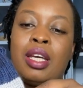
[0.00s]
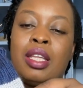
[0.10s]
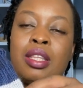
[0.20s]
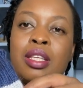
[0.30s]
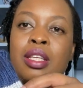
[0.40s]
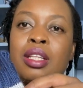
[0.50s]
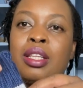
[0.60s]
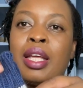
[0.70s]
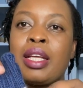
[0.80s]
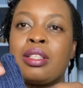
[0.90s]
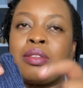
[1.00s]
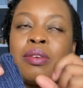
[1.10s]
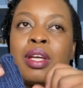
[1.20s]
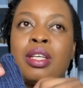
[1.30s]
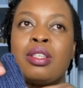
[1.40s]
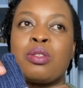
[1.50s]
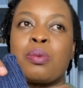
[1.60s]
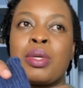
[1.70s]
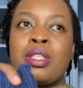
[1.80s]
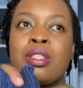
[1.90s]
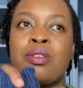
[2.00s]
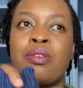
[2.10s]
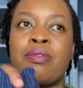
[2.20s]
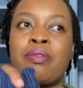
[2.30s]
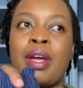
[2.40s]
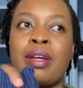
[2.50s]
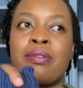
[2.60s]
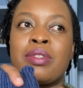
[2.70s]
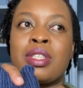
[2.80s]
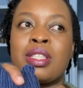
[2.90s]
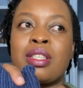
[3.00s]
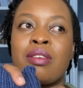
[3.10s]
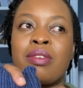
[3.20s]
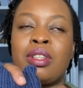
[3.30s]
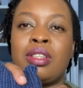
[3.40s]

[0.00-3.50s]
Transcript: and the light gray is 1057.